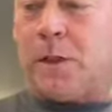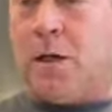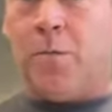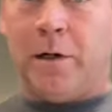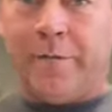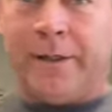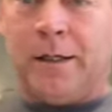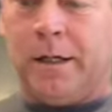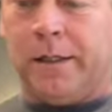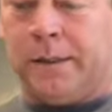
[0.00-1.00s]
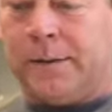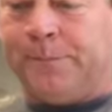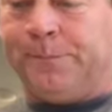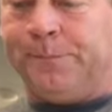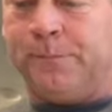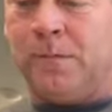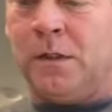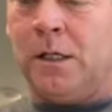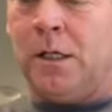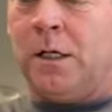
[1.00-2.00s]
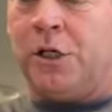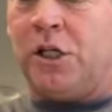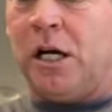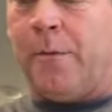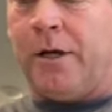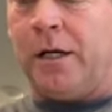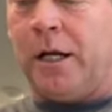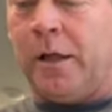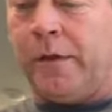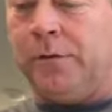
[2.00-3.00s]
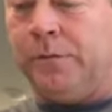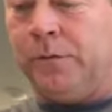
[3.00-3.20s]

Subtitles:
Whatever you like. Slam it together.